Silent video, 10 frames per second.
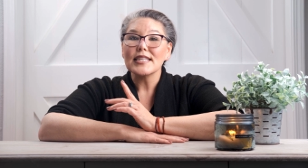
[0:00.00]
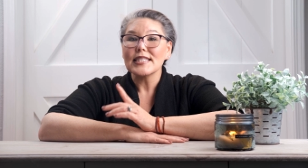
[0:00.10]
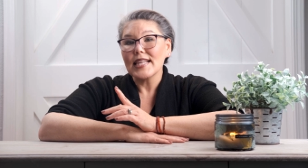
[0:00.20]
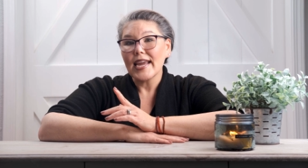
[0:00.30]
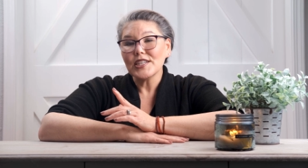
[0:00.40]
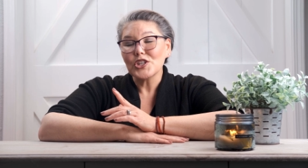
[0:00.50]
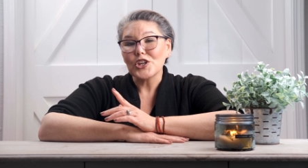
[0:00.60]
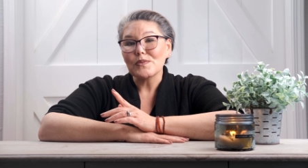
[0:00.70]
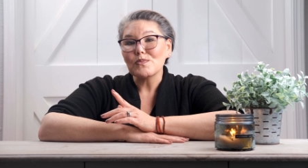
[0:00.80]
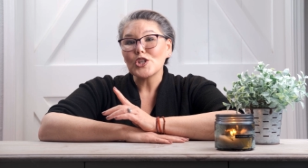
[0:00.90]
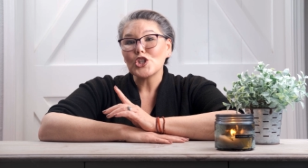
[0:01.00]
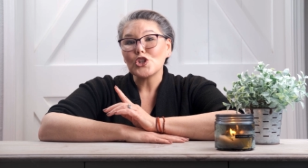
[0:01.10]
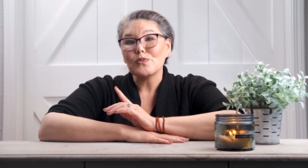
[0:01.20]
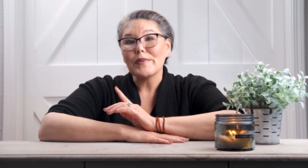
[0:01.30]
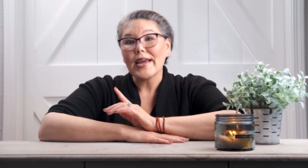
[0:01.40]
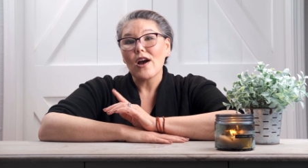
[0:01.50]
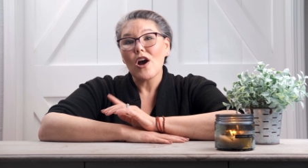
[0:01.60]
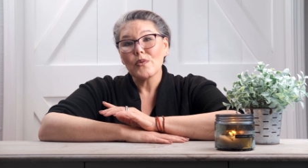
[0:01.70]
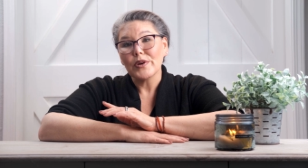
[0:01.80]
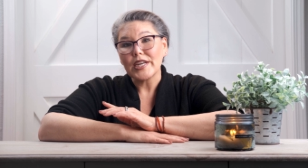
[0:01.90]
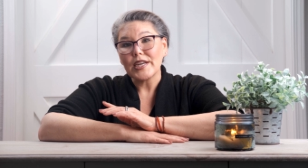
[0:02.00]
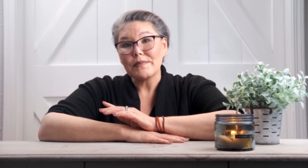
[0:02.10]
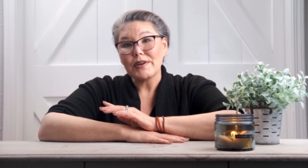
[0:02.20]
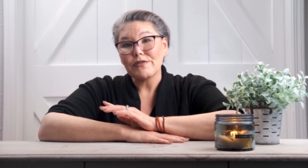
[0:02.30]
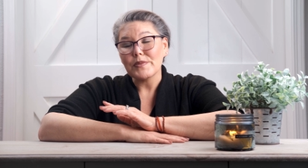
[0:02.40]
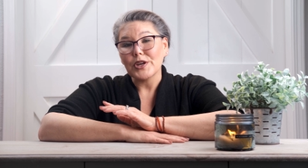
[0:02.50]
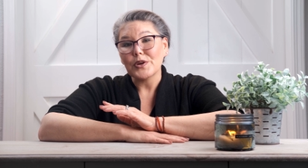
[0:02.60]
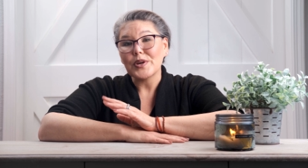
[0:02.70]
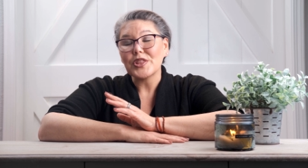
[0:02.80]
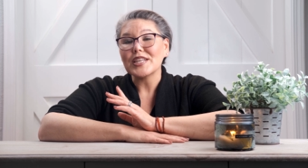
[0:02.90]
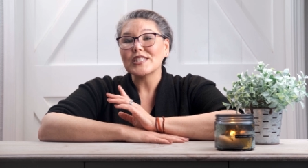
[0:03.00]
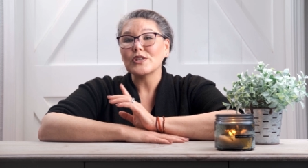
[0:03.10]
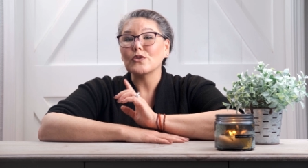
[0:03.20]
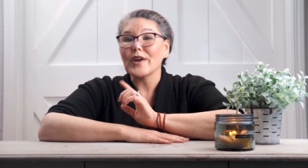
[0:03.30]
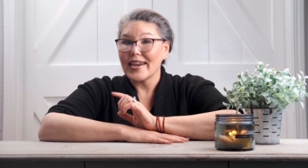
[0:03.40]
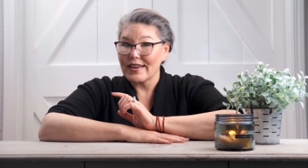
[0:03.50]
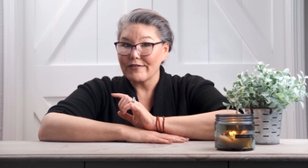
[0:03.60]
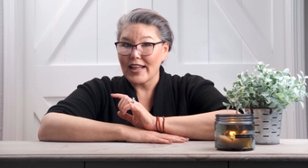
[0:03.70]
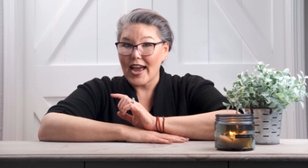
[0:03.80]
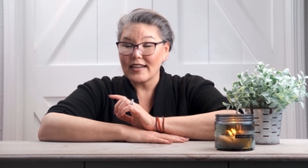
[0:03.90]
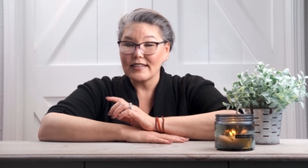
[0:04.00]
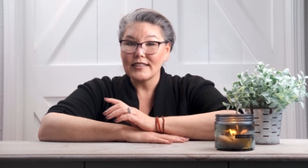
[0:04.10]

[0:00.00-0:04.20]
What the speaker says: The slang term, which you may already be familiar with, is granny flat.